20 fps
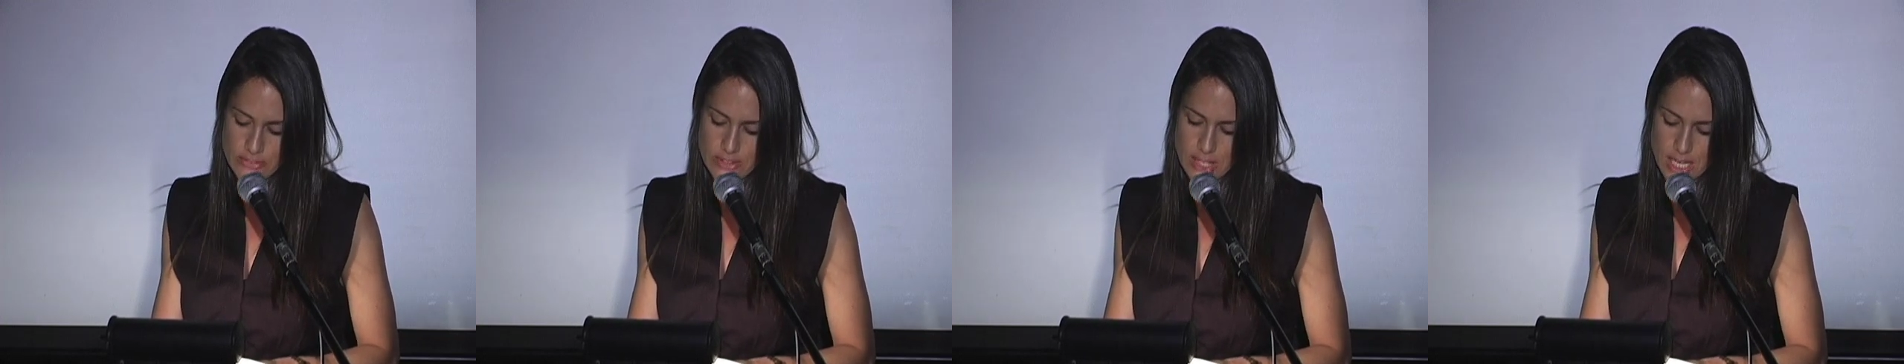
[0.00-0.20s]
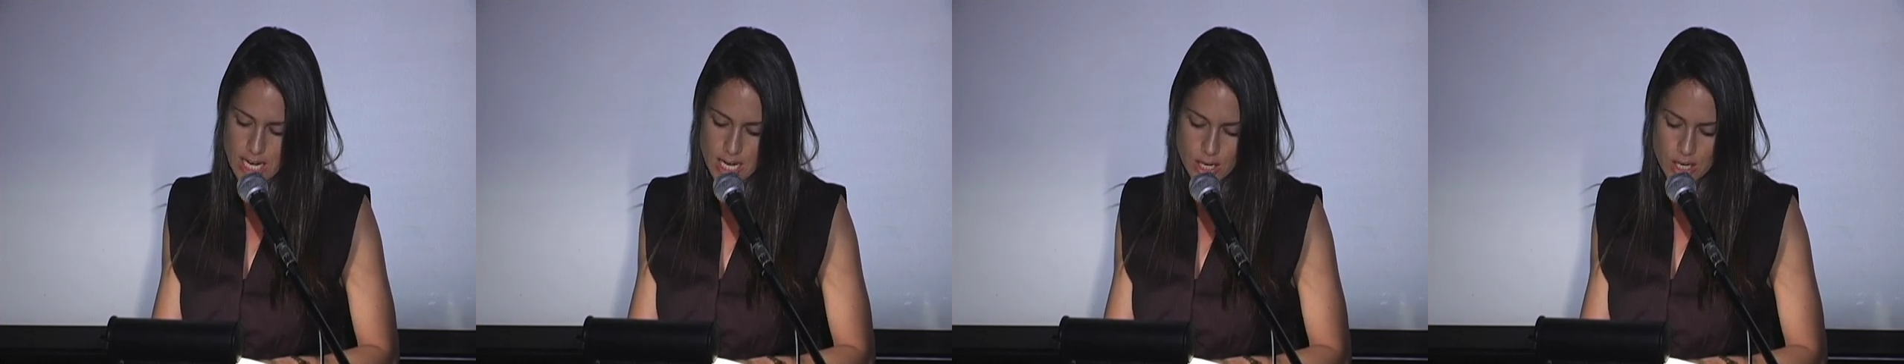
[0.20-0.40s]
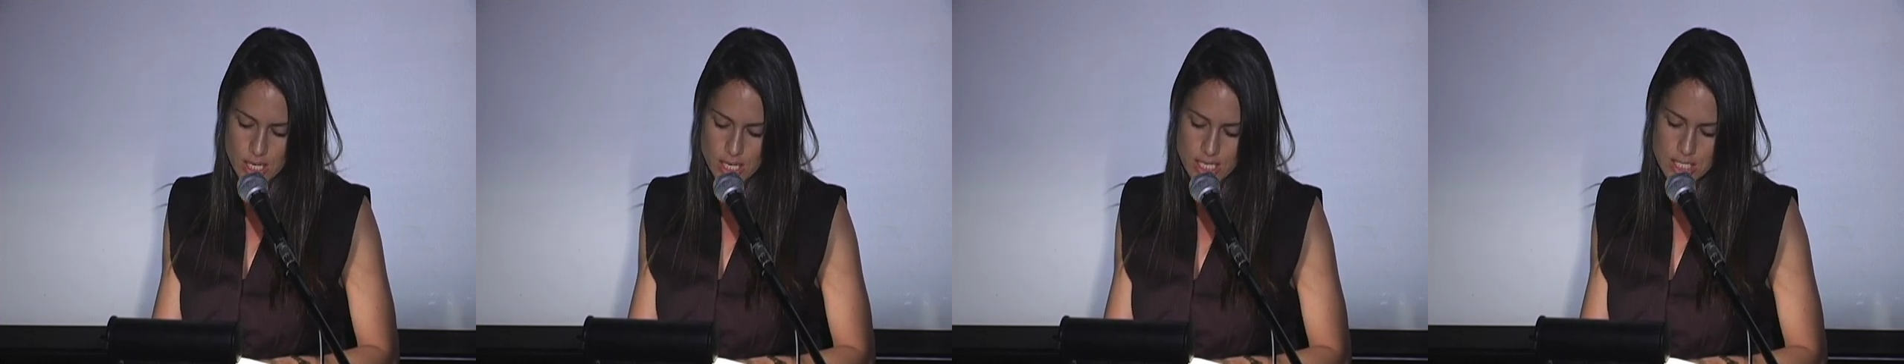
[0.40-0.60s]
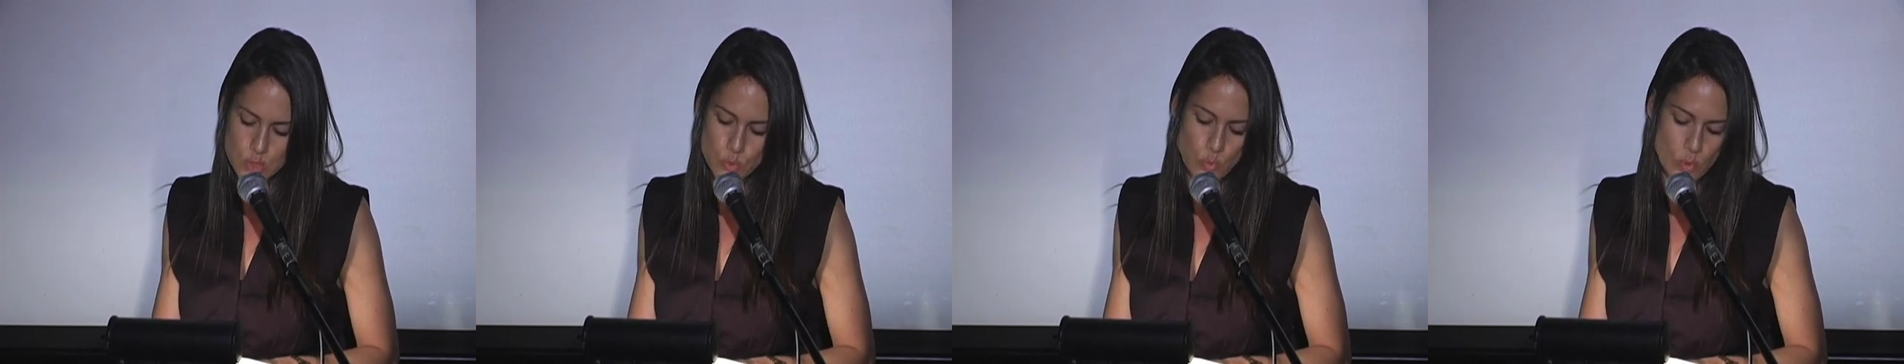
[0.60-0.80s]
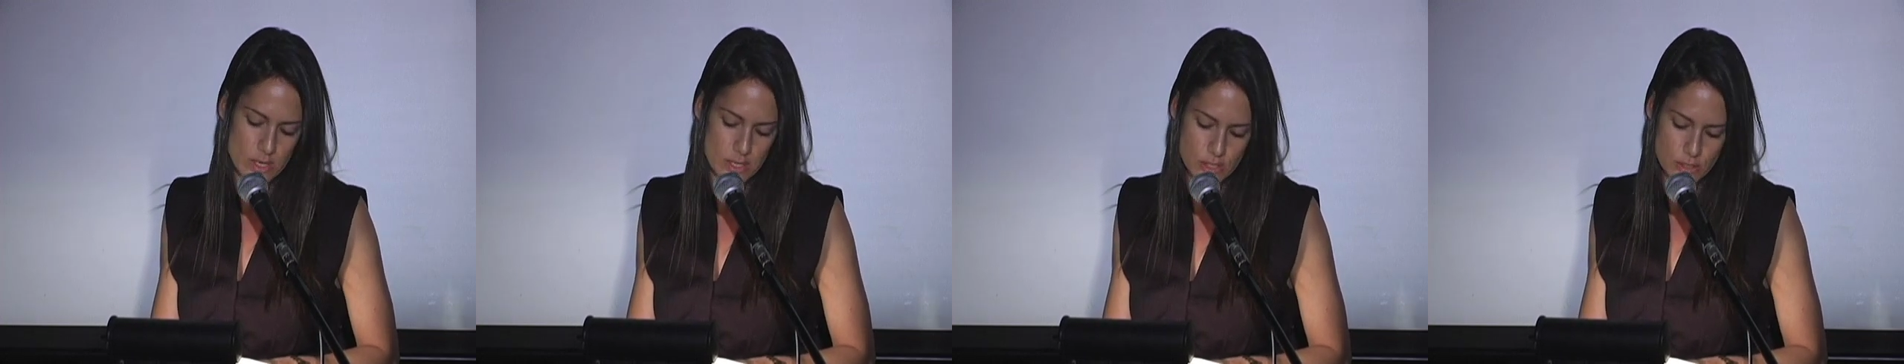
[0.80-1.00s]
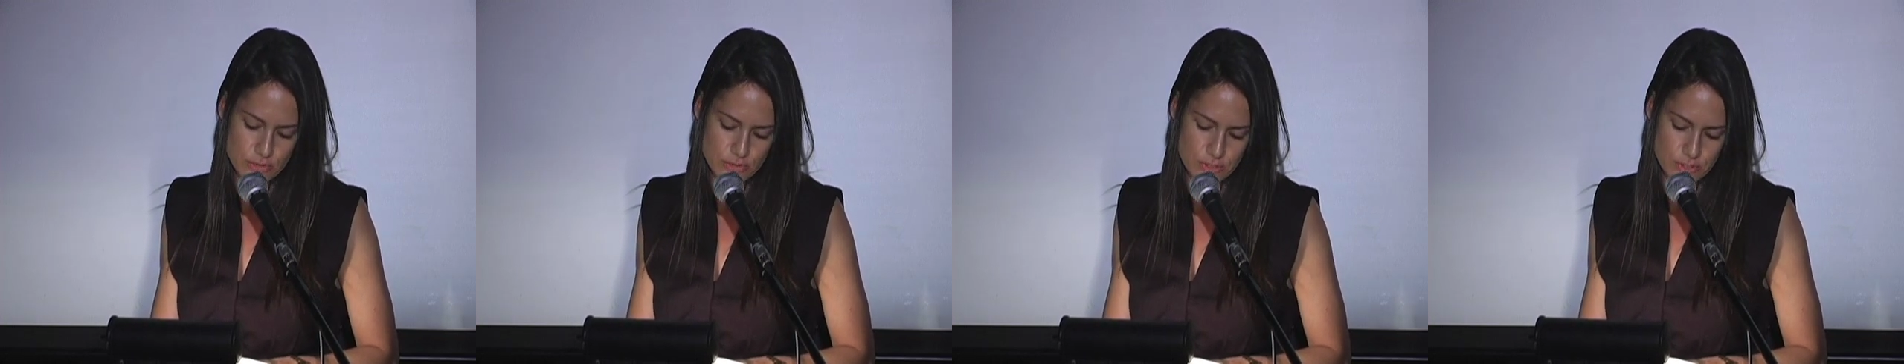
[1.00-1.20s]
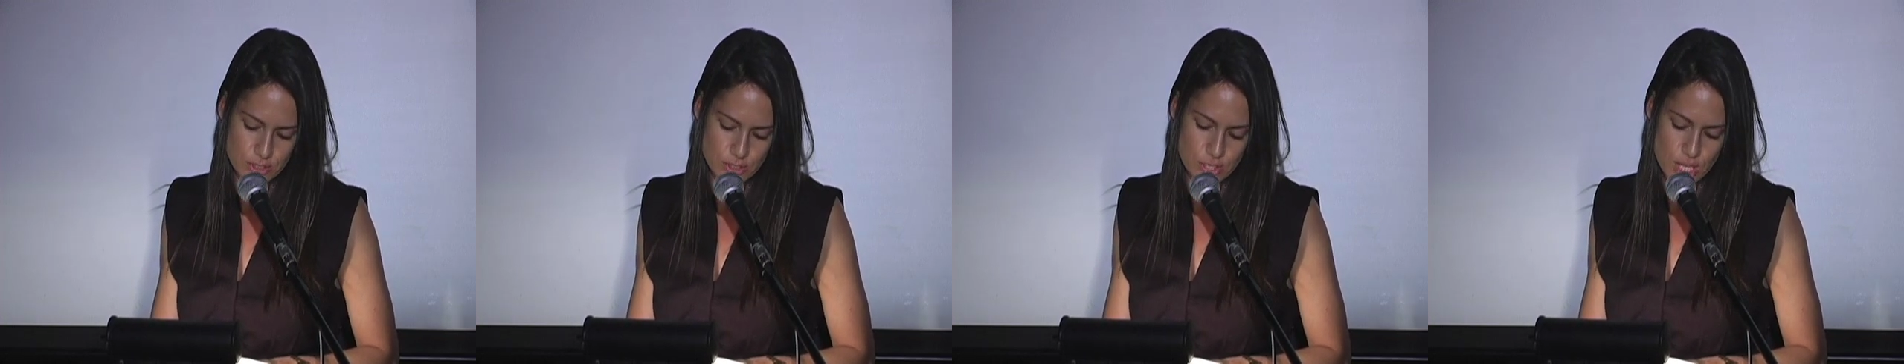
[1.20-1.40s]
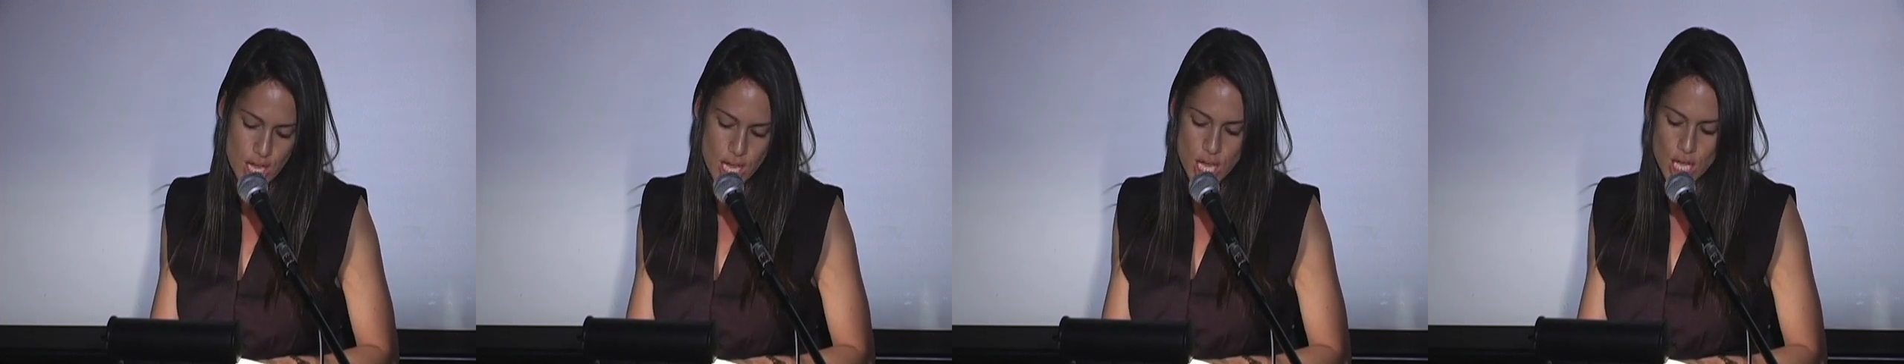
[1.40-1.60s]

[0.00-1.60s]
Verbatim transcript: that Eric is wonderful.